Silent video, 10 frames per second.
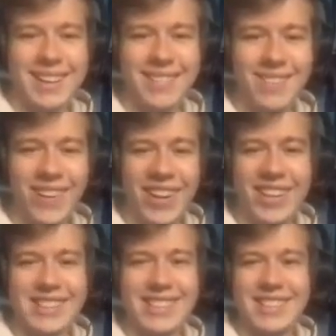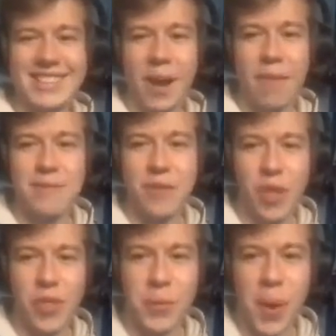Reid is coming for the
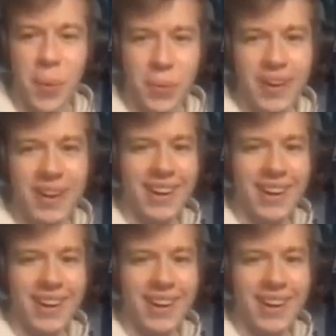throat.